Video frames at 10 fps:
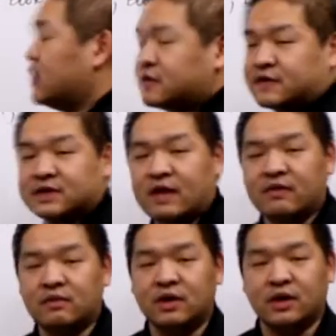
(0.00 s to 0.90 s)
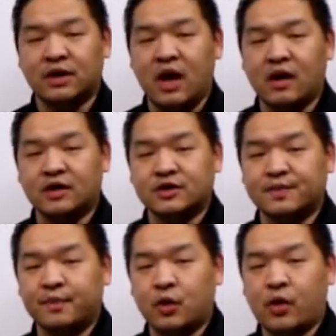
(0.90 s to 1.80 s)
books for $7 million.
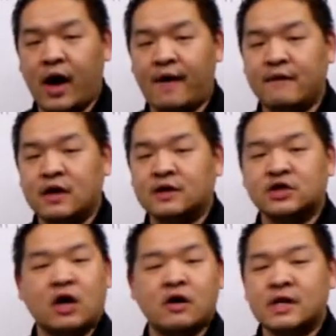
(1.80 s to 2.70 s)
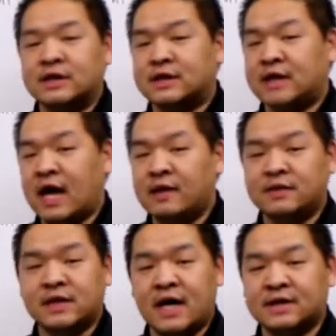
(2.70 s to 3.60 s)
Okay, so
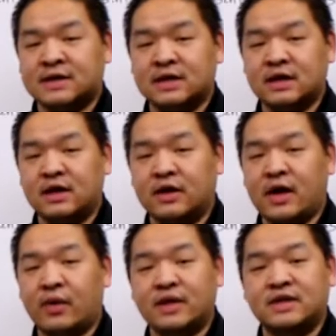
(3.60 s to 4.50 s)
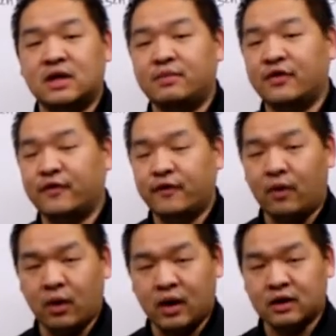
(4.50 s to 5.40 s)
same tests here that we did
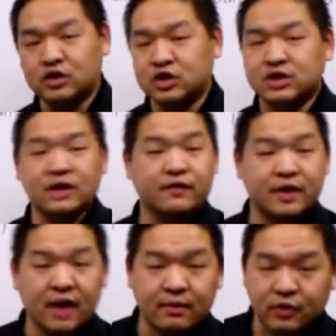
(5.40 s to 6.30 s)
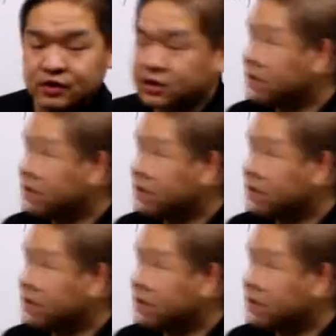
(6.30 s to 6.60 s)
before, just different numbers. So